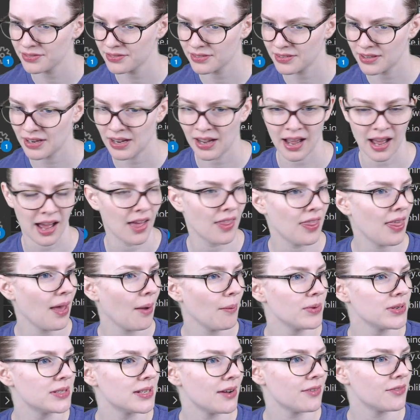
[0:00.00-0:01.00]
That
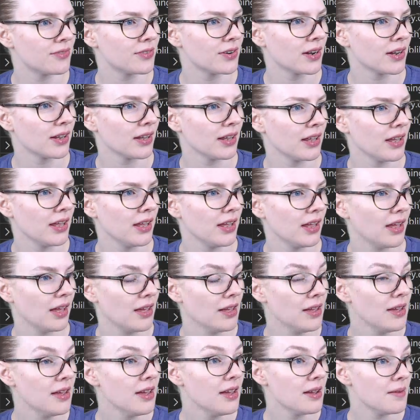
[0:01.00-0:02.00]
would definitely
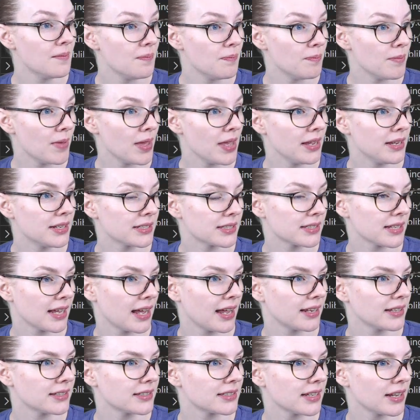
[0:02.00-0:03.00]
make
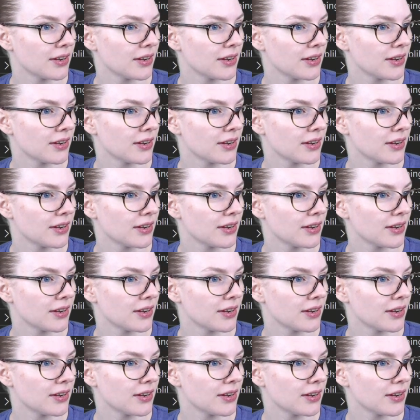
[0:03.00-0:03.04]
sense,